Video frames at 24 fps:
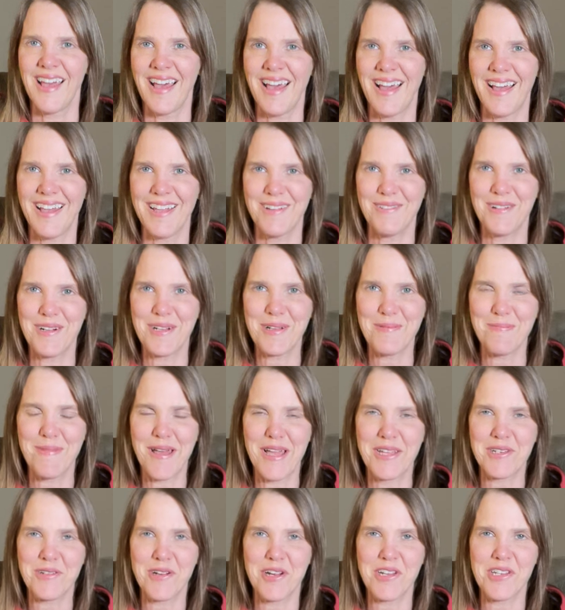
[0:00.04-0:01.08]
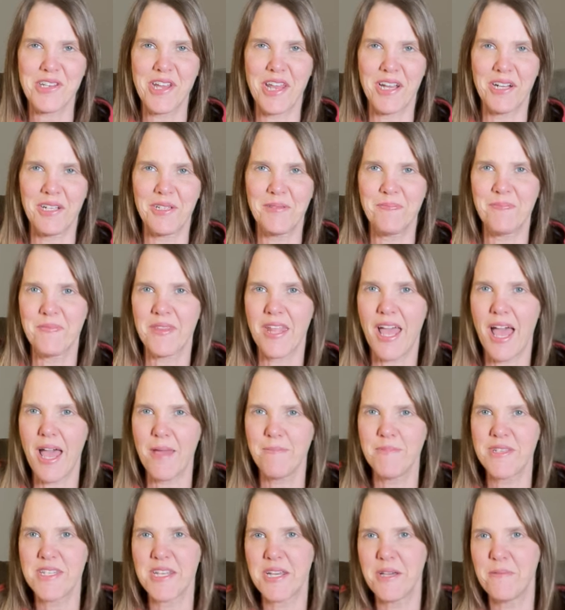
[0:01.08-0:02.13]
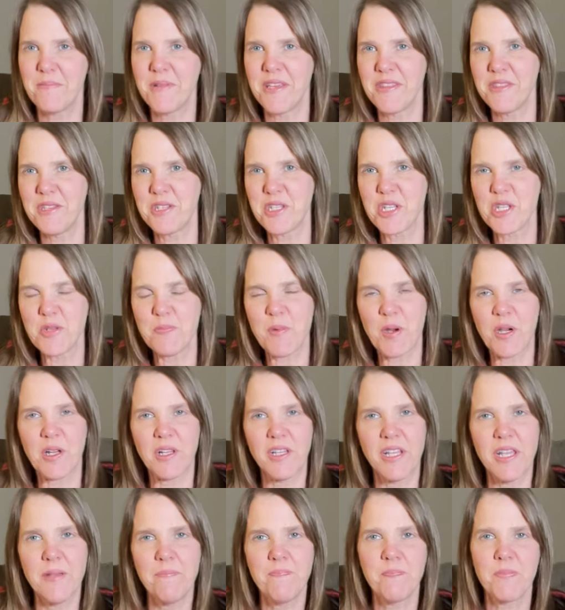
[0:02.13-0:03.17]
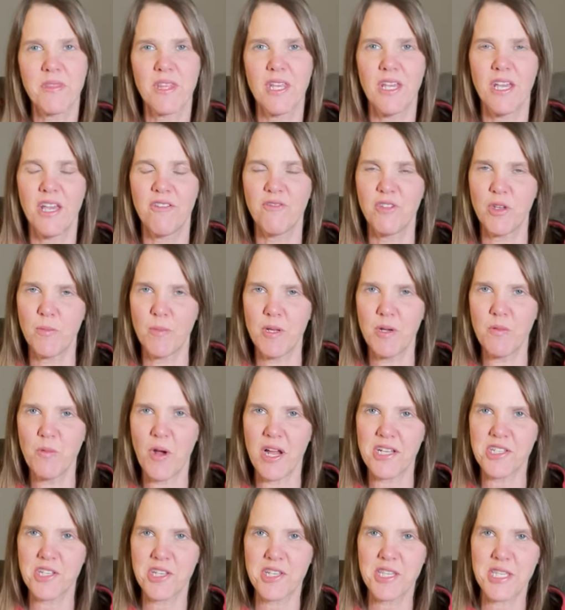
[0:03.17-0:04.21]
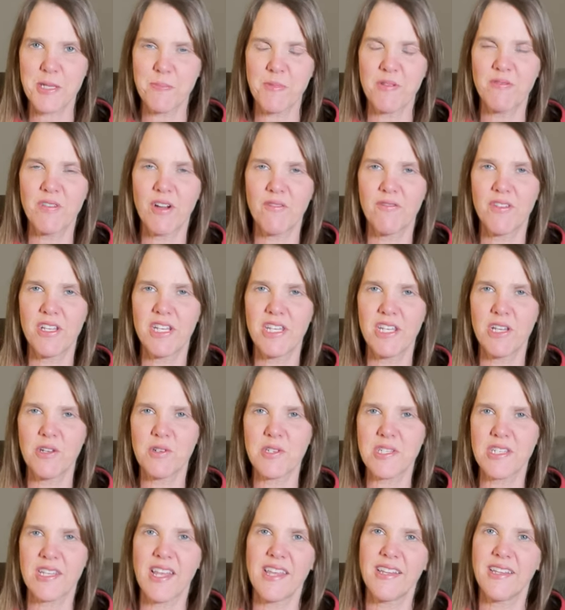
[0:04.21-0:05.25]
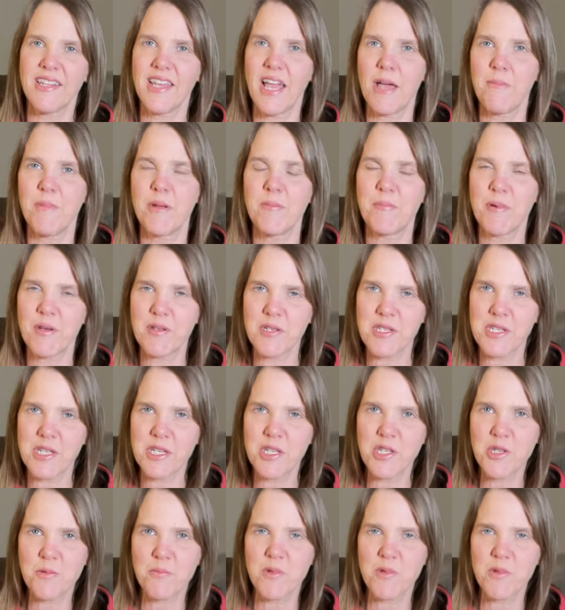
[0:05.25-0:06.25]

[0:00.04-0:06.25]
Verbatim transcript: Hi, welcome back to our channel. I'm Deb and this is Berkley. If you've been watching some of our videos lately, I've been posting some